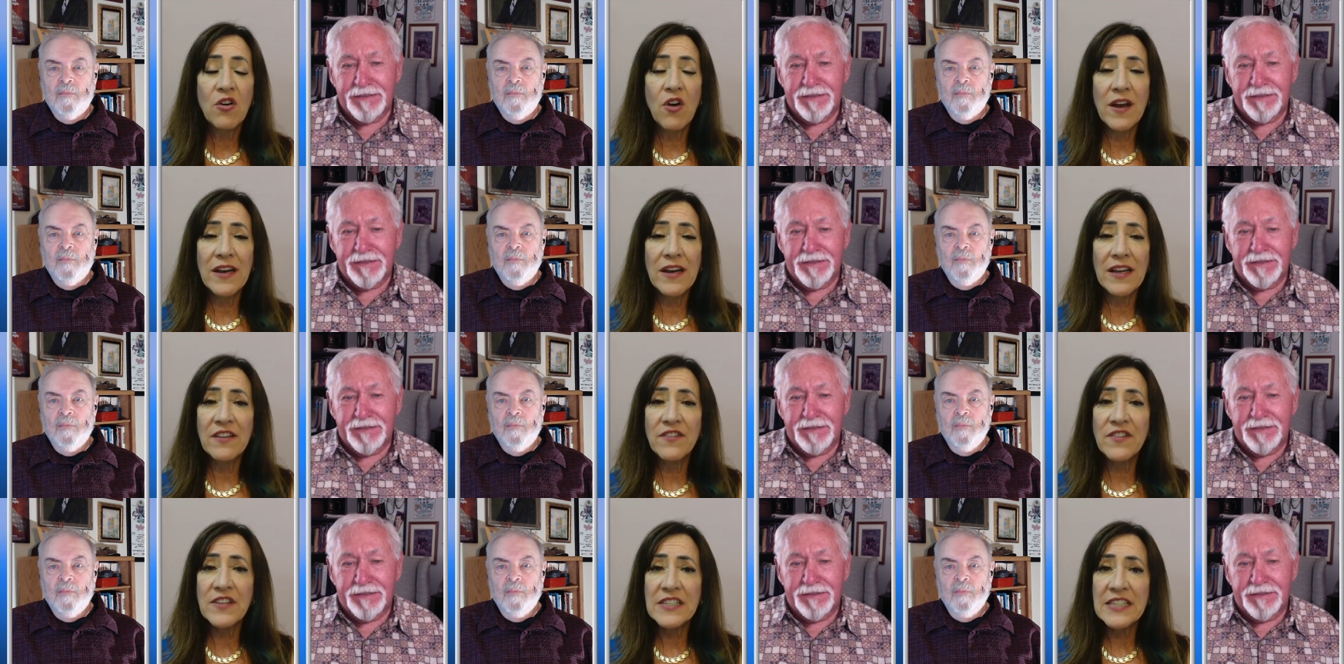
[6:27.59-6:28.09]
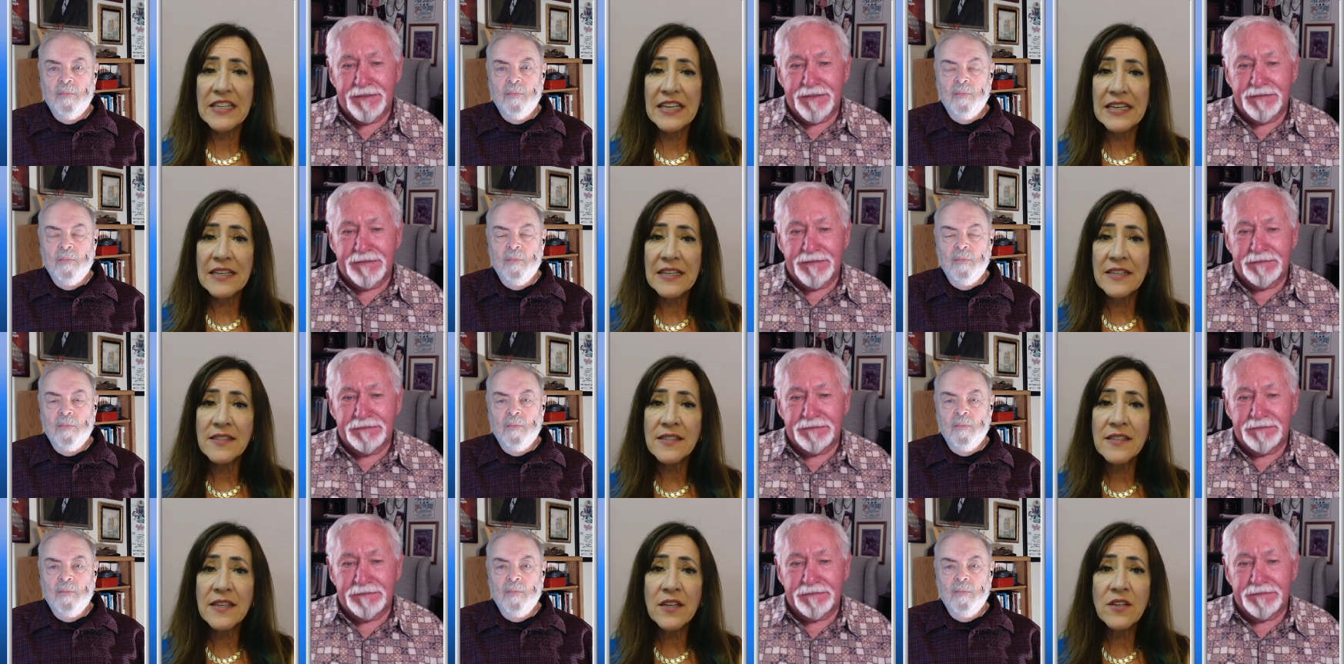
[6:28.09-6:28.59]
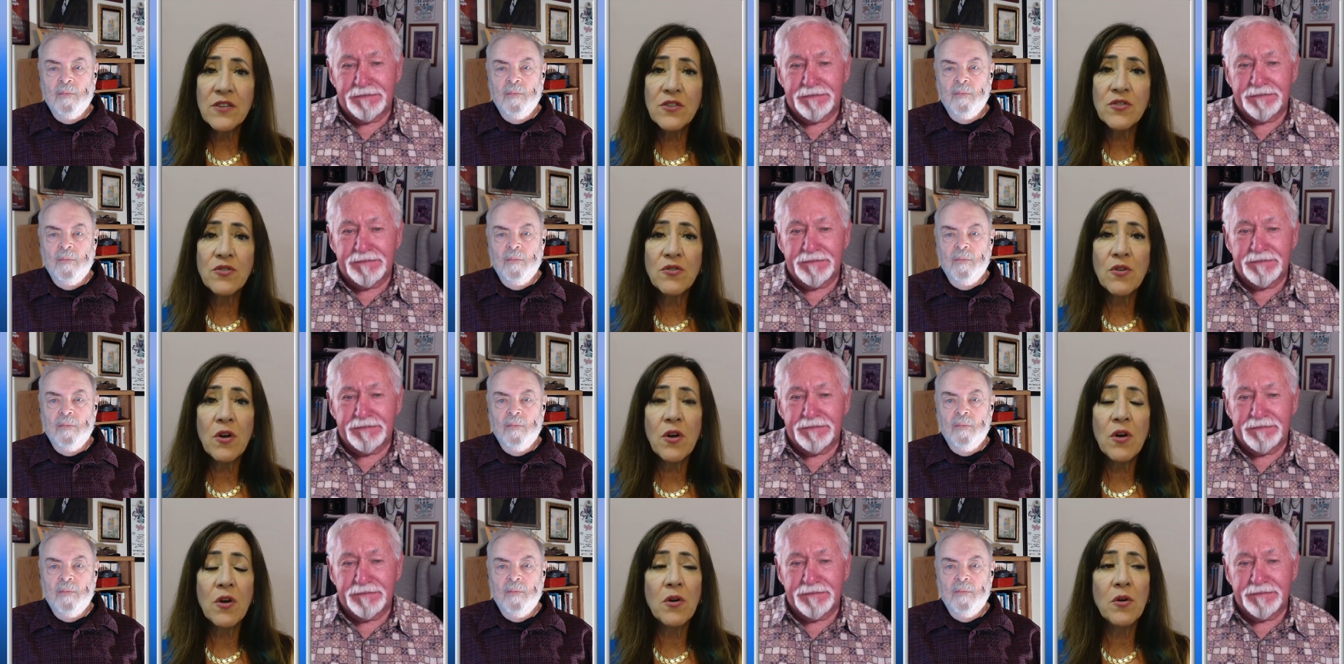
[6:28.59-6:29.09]
Speaker 1: chronic fatigue
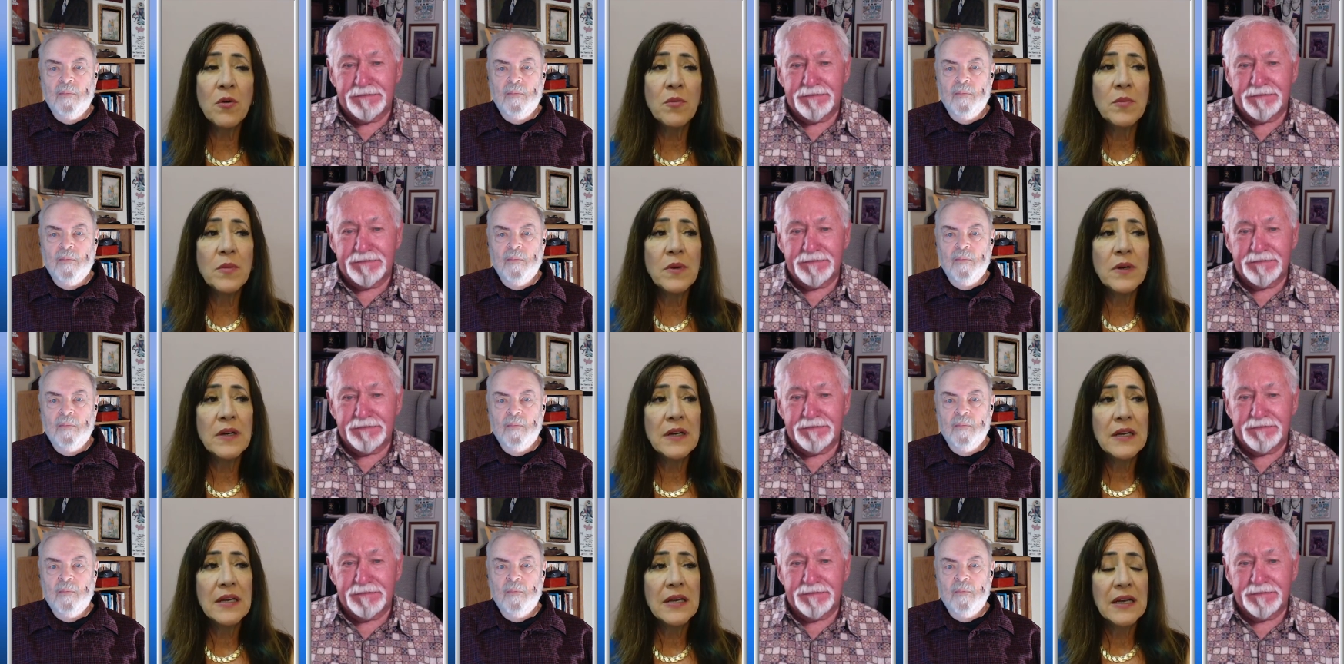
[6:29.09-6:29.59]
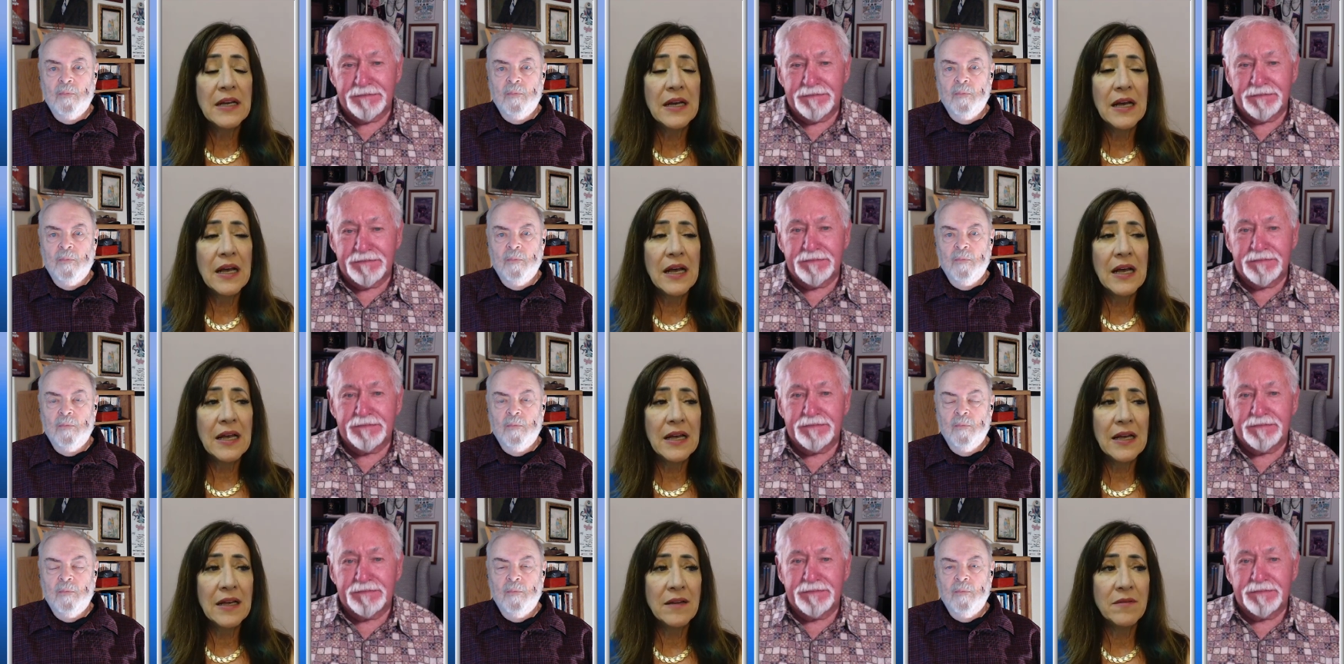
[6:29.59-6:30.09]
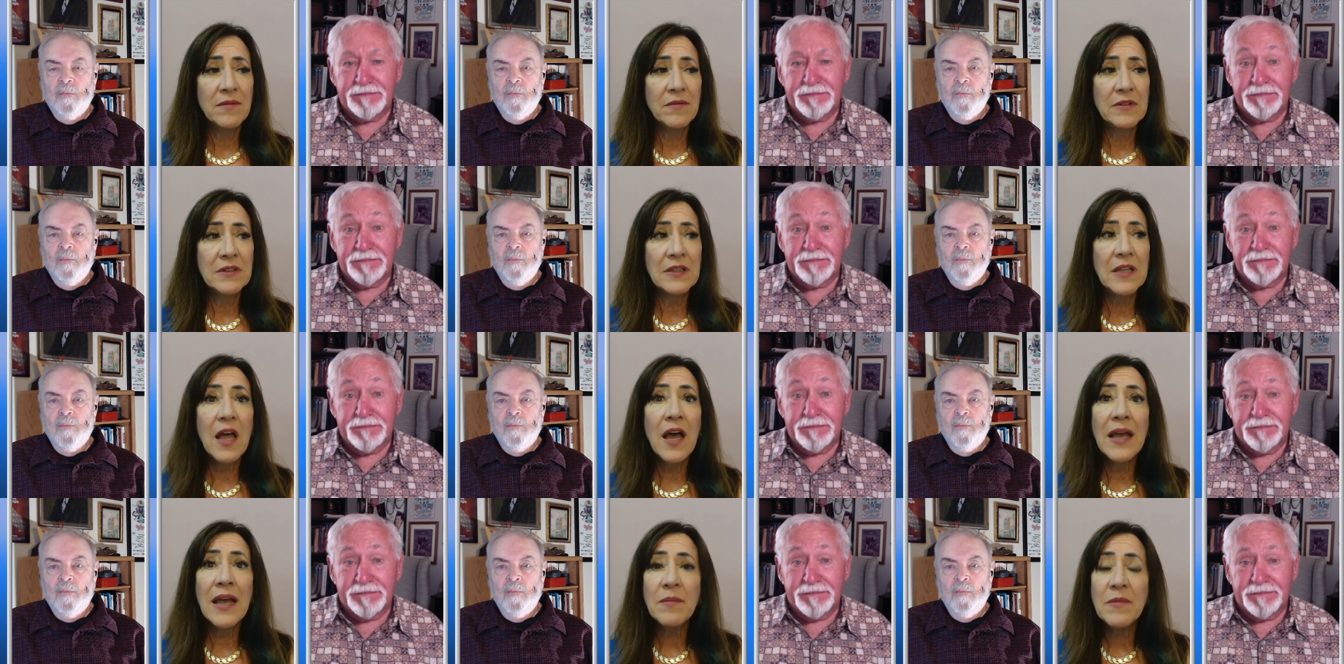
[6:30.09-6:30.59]
syndrome, uh,
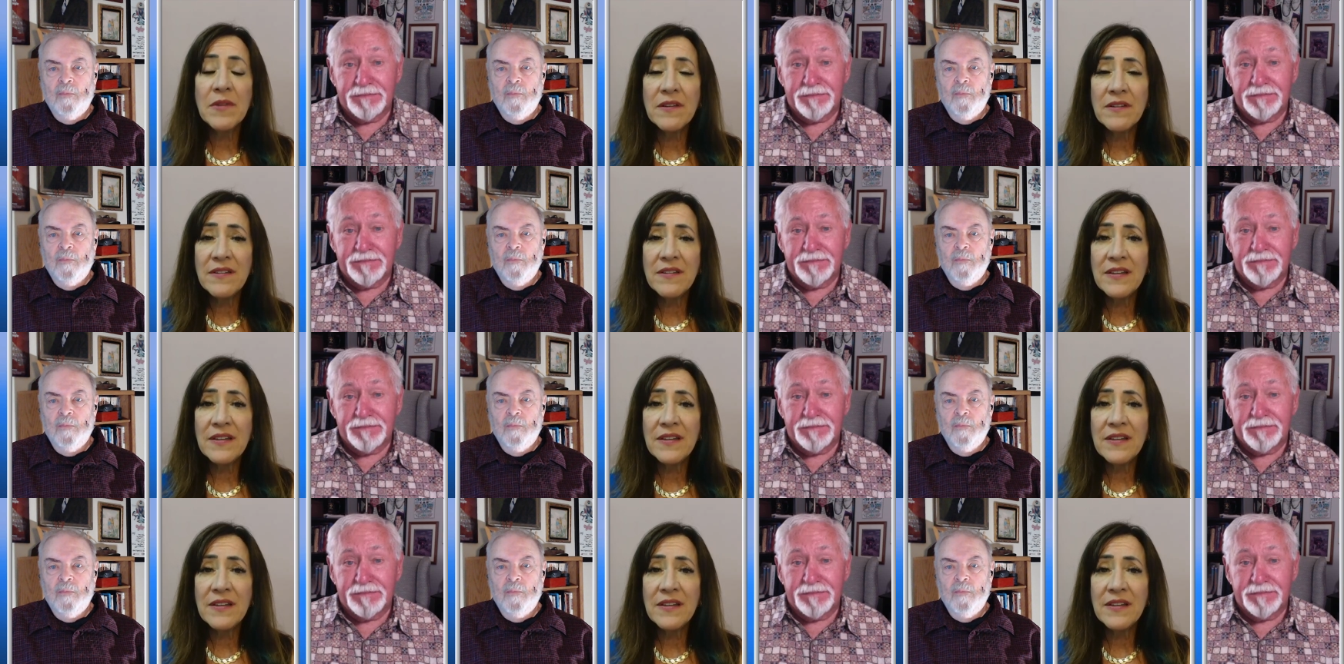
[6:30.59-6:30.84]
Lyme